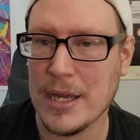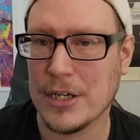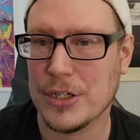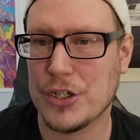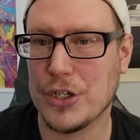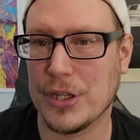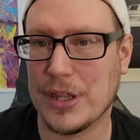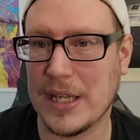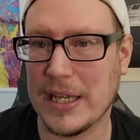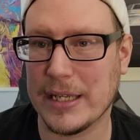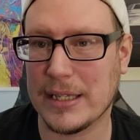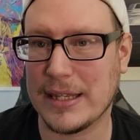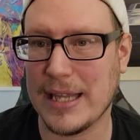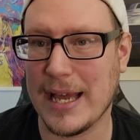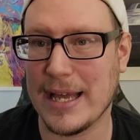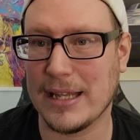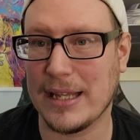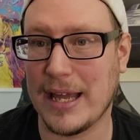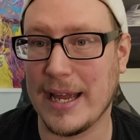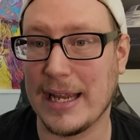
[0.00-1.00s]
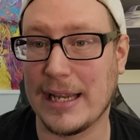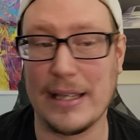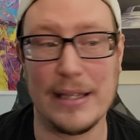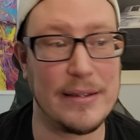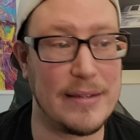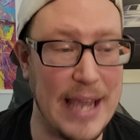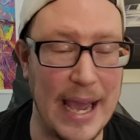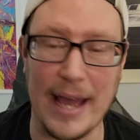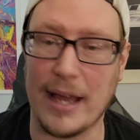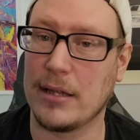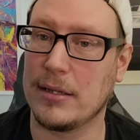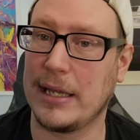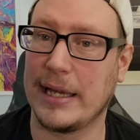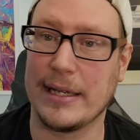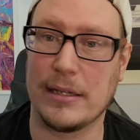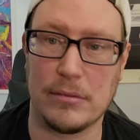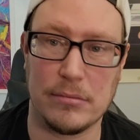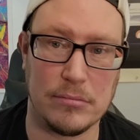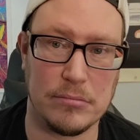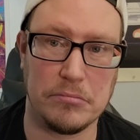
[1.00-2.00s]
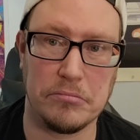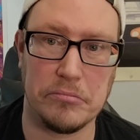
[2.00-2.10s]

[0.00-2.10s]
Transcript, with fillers: Do you think that, like, yeah, like,